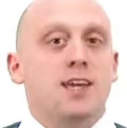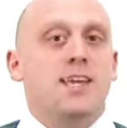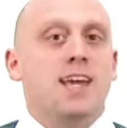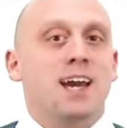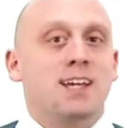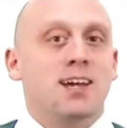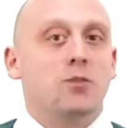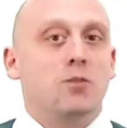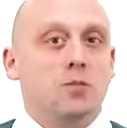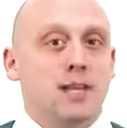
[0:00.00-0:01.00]
cannot
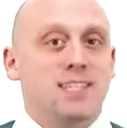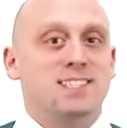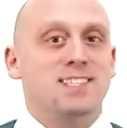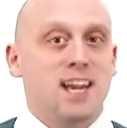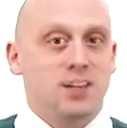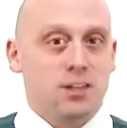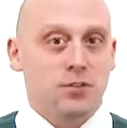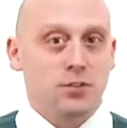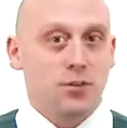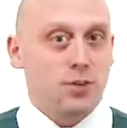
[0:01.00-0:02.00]
remain standing for
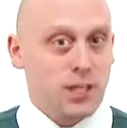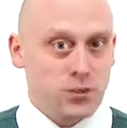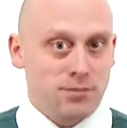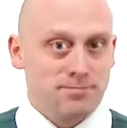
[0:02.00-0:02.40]
the duration,